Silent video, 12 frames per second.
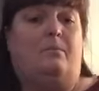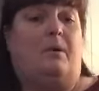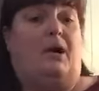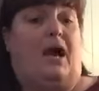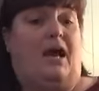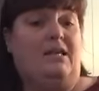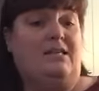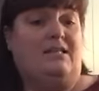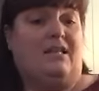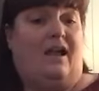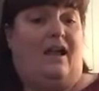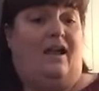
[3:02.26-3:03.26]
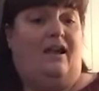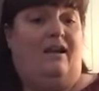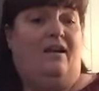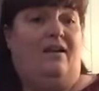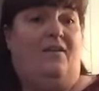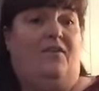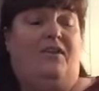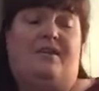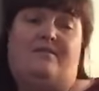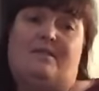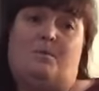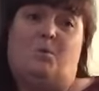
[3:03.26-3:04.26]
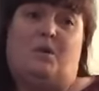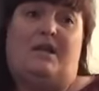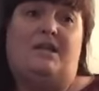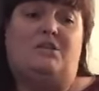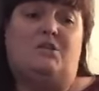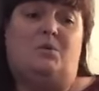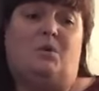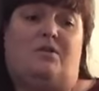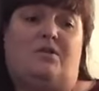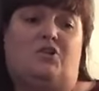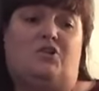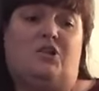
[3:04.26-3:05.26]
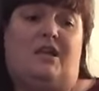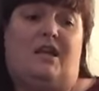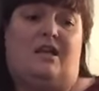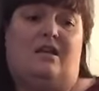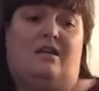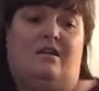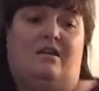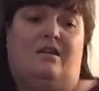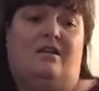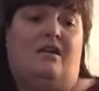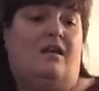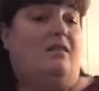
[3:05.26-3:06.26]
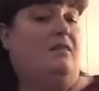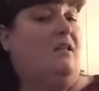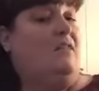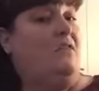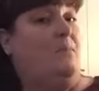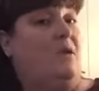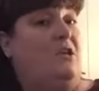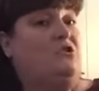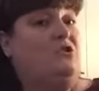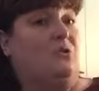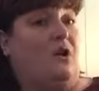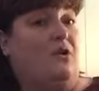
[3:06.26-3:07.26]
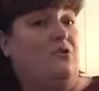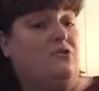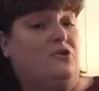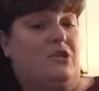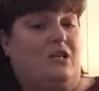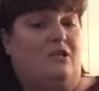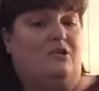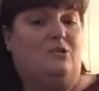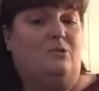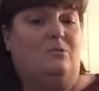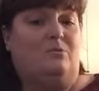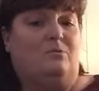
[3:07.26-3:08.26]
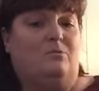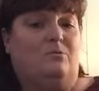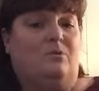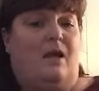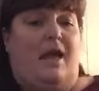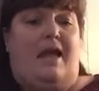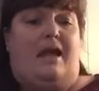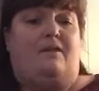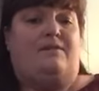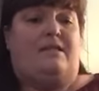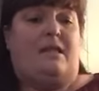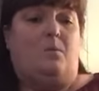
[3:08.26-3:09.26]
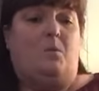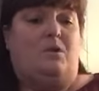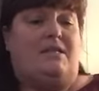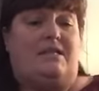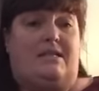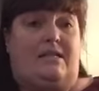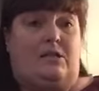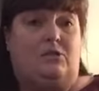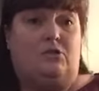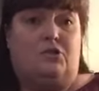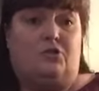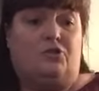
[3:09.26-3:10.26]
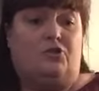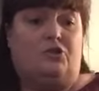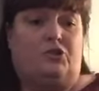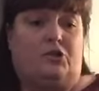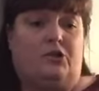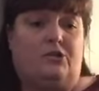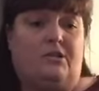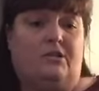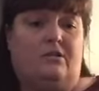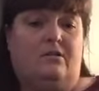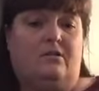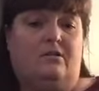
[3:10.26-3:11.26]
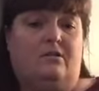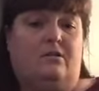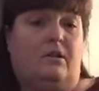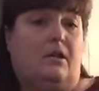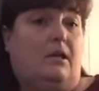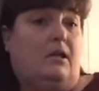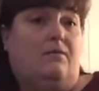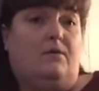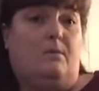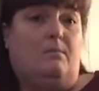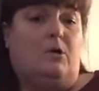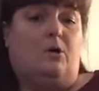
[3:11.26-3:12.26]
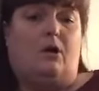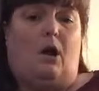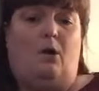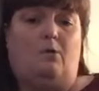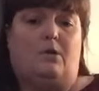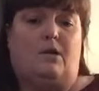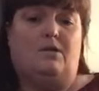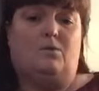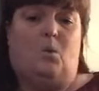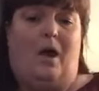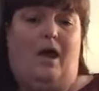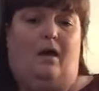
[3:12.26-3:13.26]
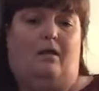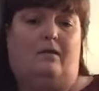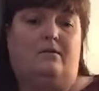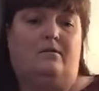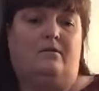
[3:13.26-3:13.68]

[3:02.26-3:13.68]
But I say, if someone hits you on the cheek, let them hit your other cheek too. If someone steals your shirt, give them your coat as well.